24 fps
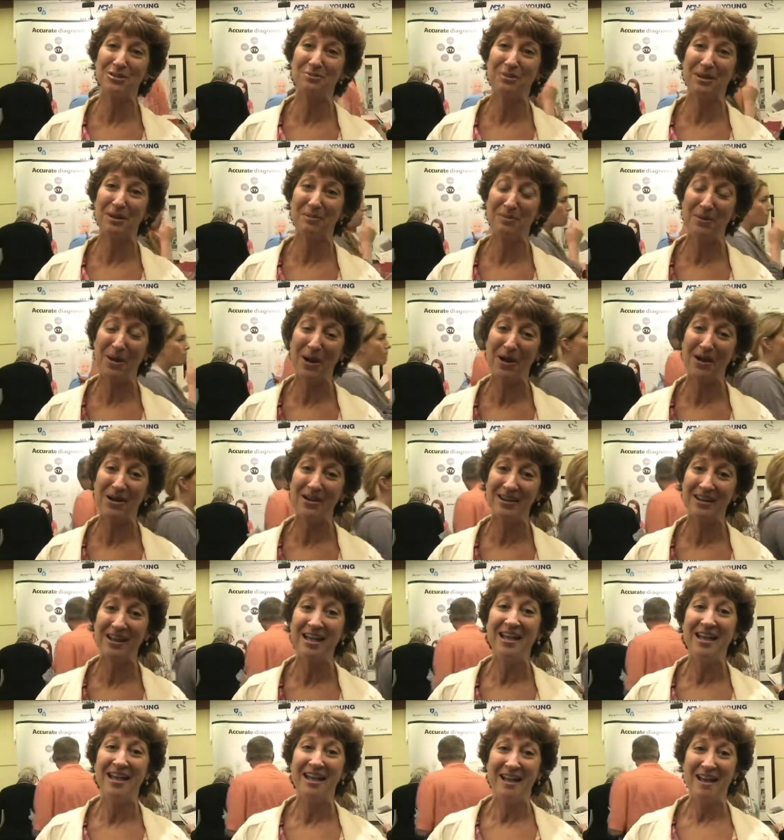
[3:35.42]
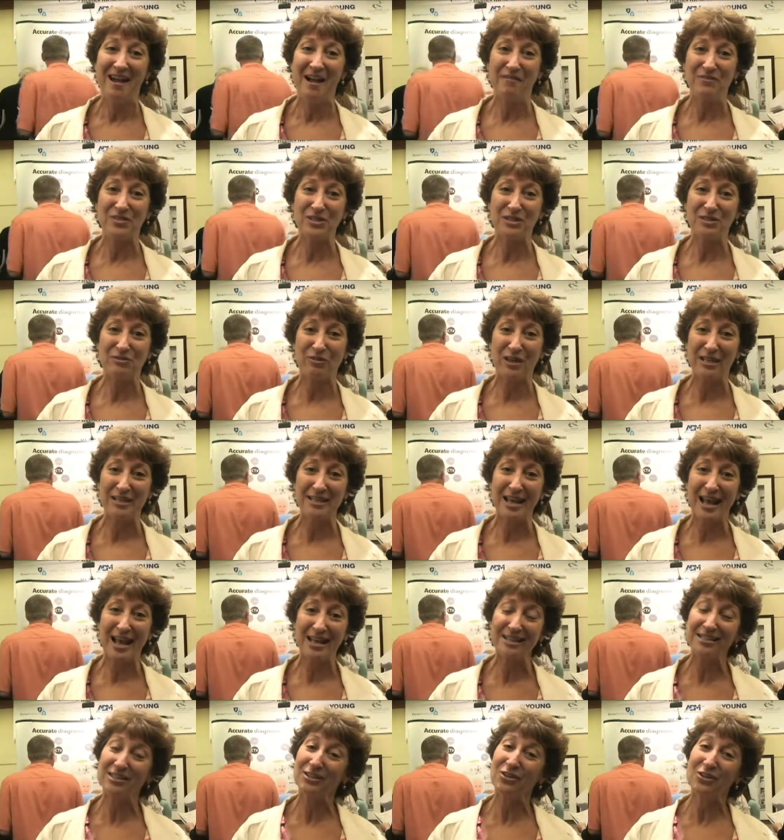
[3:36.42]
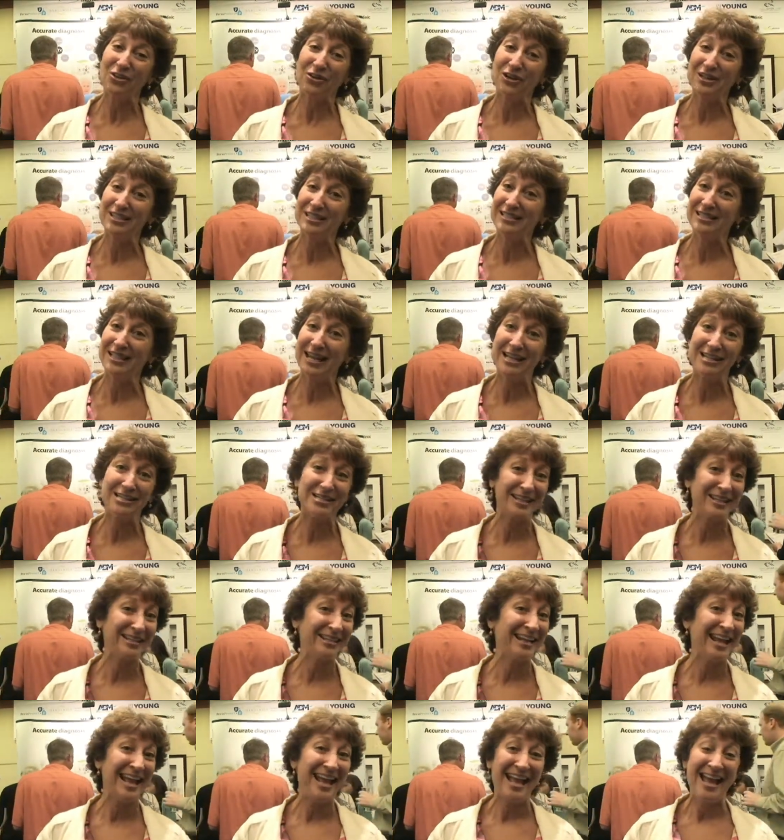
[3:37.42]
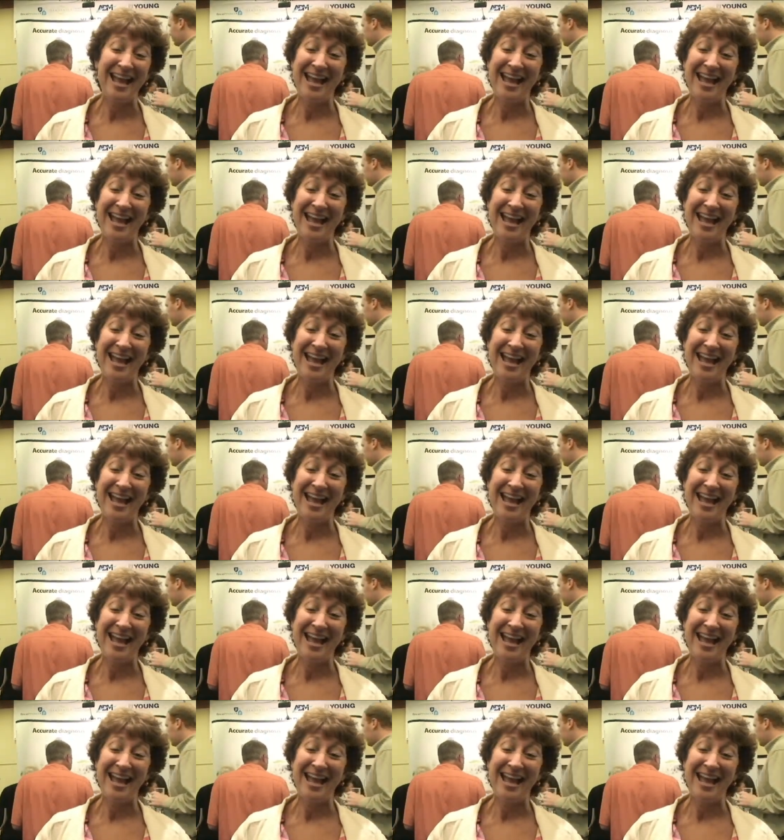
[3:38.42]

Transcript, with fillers: to be a part of this fantastic organization